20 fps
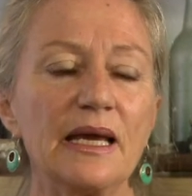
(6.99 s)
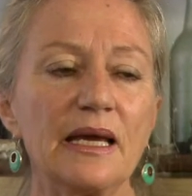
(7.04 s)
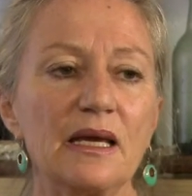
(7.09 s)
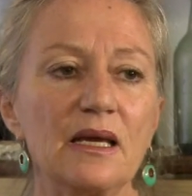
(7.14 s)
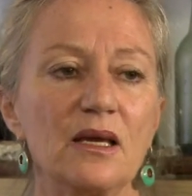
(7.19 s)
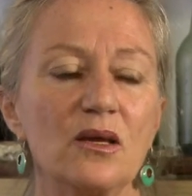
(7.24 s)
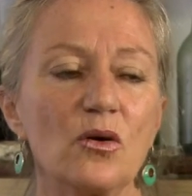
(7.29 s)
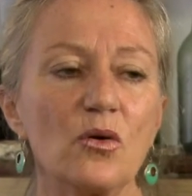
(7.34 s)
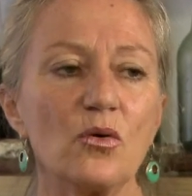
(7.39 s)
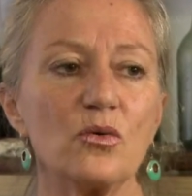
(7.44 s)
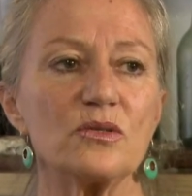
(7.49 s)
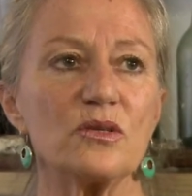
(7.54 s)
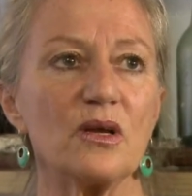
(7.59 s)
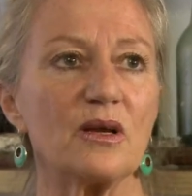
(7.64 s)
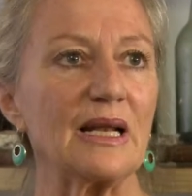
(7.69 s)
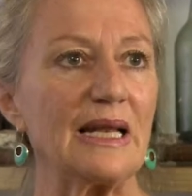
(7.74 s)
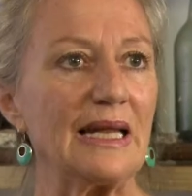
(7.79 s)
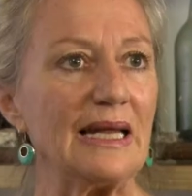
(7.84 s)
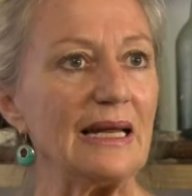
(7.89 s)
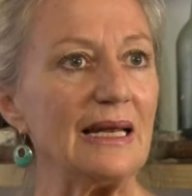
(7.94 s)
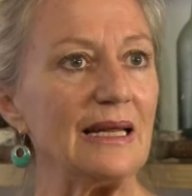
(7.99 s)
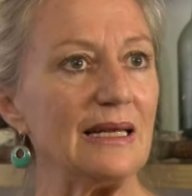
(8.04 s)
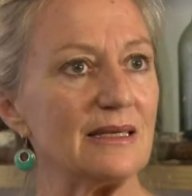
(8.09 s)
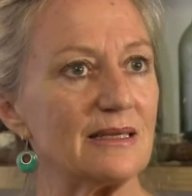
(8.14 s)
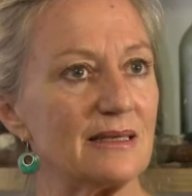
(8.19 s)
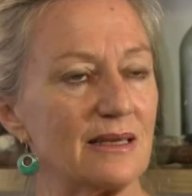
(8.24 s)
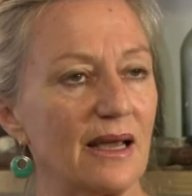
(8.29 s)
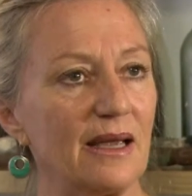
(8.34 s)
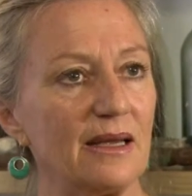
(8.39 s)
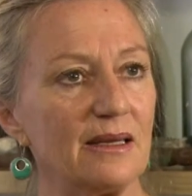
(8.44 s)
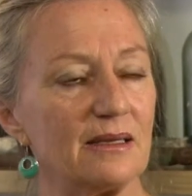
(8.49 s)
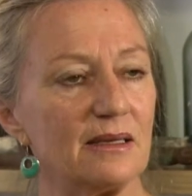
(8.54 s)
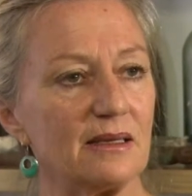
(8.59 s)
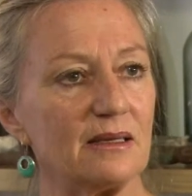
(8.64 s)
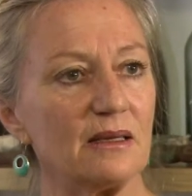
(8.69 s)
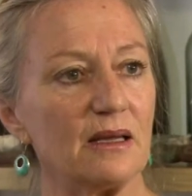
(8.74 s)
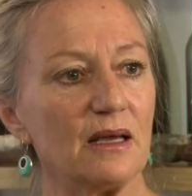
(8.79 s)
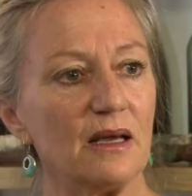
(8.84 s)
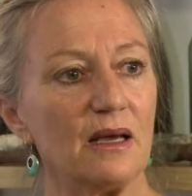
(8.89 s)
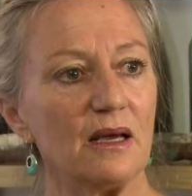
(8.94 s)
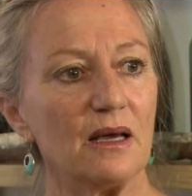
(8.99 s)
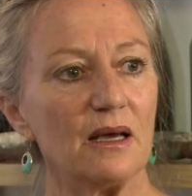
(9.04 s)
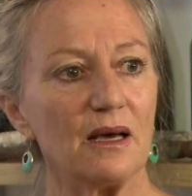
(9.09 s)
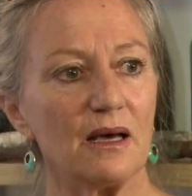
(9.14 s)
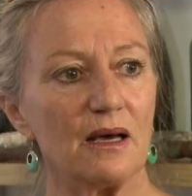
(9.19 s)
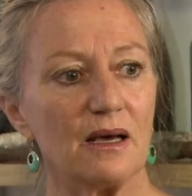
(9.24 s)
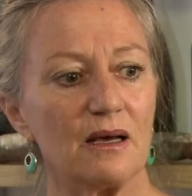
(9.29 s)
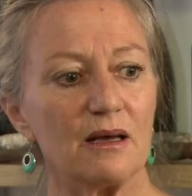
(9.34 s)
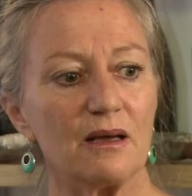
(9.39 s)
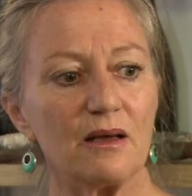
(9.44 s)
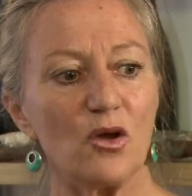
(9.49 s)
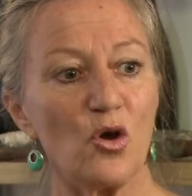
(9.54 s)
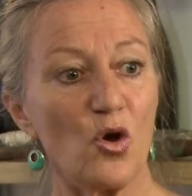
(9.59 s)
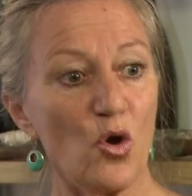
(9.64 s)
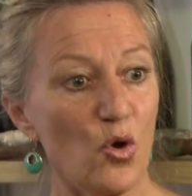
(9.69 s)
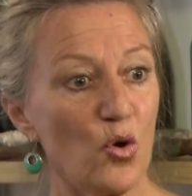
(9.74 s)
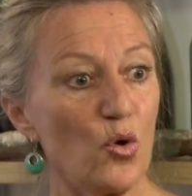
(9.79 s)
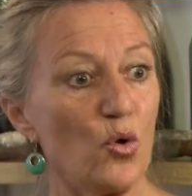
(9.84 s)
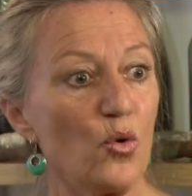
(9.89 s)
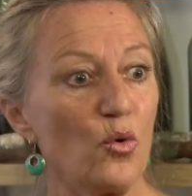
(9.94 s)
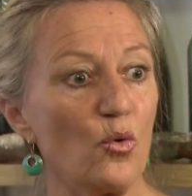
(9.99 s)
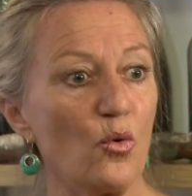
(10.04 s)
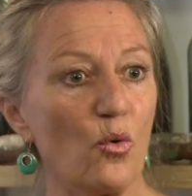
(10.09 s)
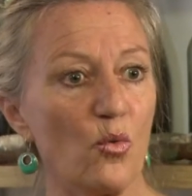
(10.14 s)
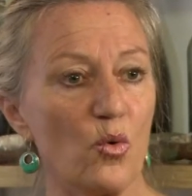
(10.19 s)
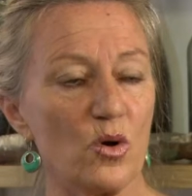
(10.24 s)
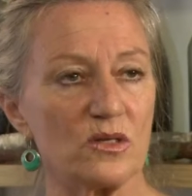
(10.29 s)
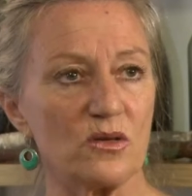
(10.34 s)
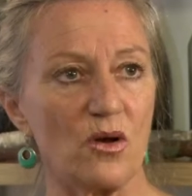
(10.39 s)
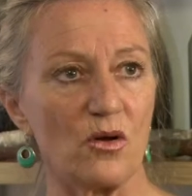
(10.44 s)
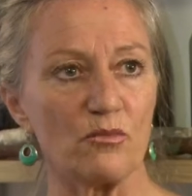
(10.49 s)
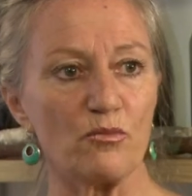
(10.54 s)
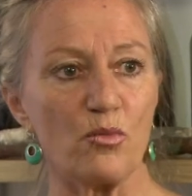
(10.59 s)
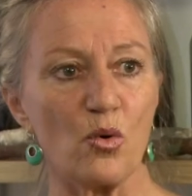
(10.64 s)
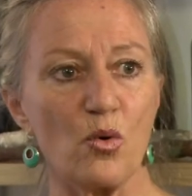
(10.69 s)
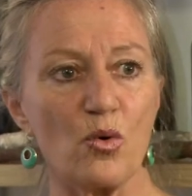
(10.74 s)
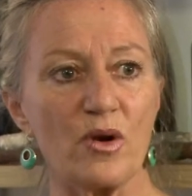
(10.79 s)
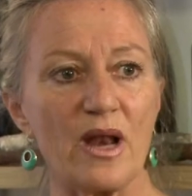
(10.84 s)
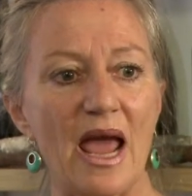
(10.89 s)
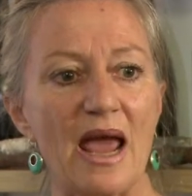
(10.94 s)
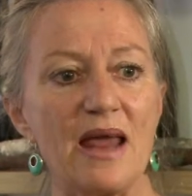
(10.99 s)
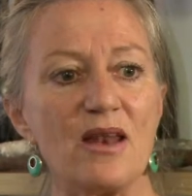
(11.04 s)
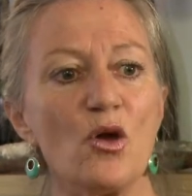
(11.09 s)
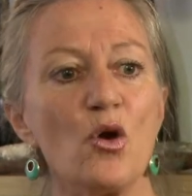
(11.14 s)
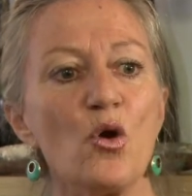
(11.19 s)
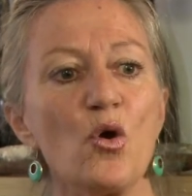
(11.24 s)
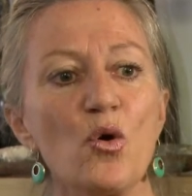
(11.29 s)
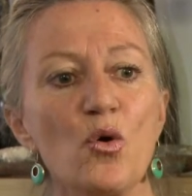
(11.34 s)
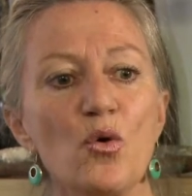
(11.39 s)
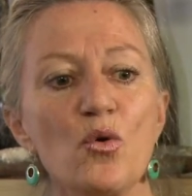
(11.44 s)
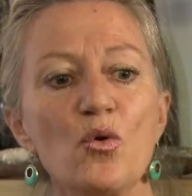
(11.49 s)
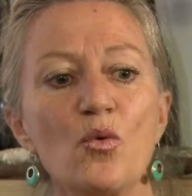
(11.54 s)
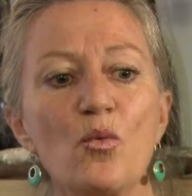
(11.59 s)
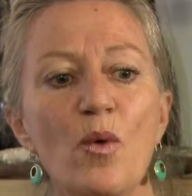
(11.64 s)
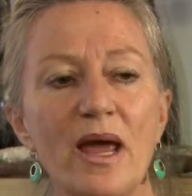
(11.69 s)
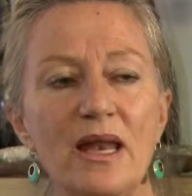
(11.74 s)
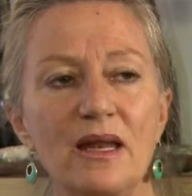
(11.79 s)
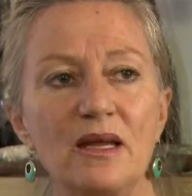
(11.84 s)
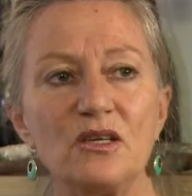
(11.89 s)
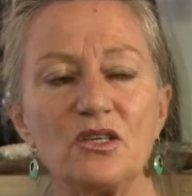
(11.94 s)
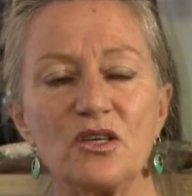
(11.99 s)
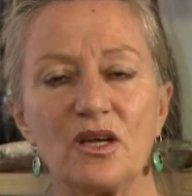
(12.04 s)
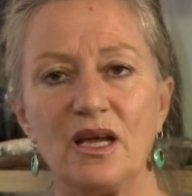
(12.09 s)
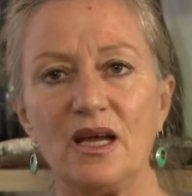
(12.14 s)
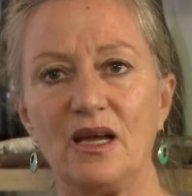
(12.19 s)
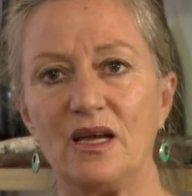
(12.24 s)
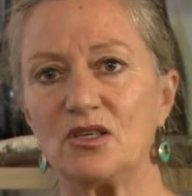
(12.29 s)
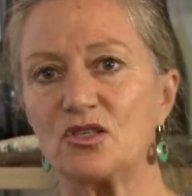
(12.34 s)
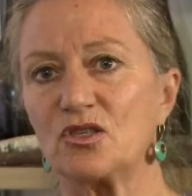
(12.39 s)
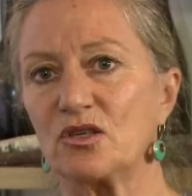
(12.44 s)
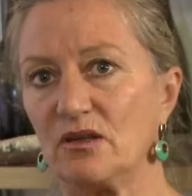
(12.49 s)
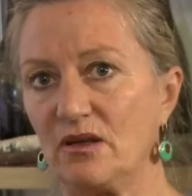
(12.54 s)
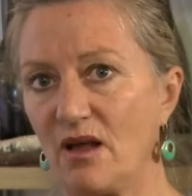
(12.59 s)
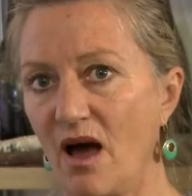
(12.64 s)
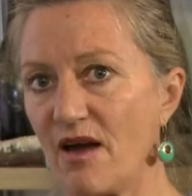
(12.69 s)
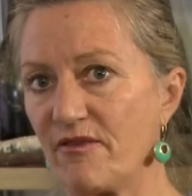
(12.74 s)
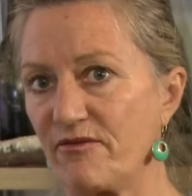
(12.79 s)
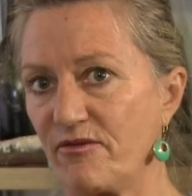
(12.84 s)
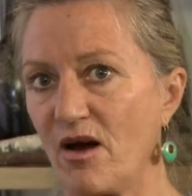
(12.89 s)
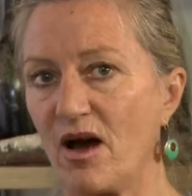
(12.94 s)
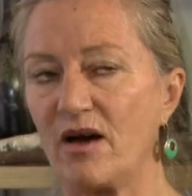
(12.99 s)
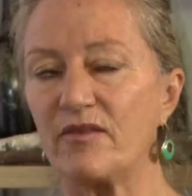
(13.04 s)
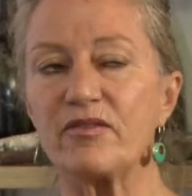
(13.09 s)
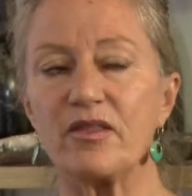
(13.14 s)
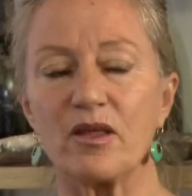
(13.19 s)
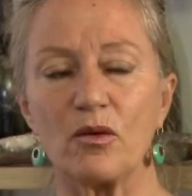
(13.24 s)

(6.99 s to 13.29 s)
he also clearly stated uh, who was on board and who went into each life raft.